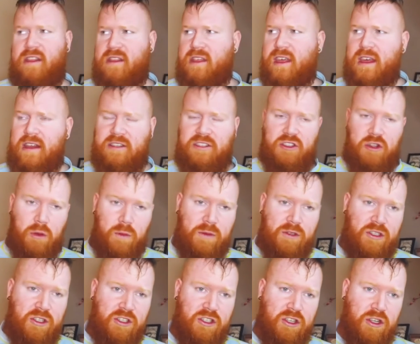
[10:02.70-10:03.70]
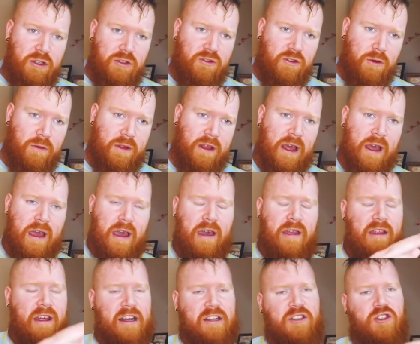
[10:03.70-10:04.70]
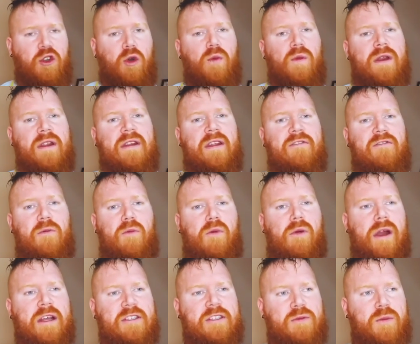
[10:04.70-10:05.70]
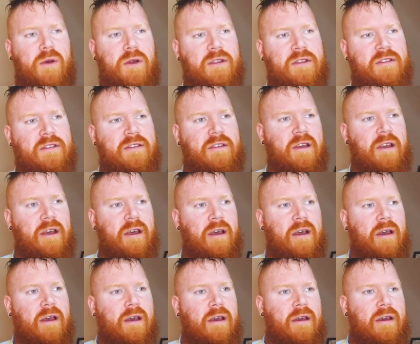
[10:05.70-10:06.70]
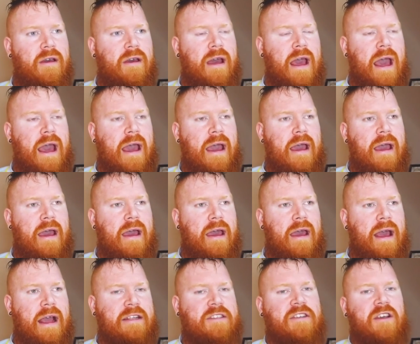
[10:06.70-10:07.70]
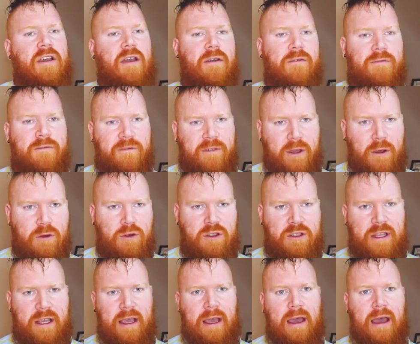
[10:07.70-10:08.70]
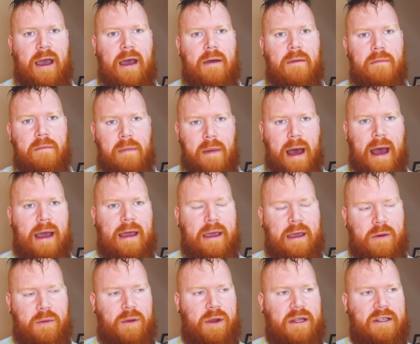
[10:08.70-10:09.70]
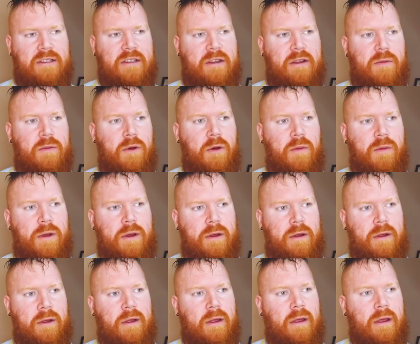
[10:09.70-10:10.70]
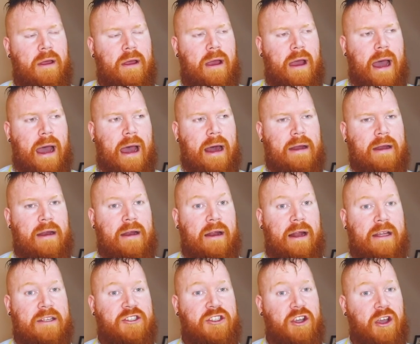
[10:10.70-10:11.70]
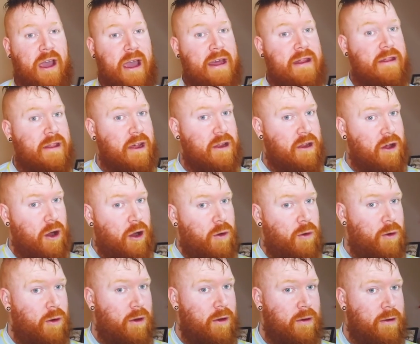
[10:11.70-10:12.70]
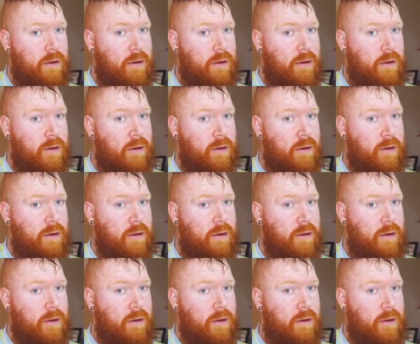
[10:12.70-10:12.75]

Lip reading: that there's so much to choose from. There are so many different price points. It's a confusing marketplace at the moment. And unless you're in the know,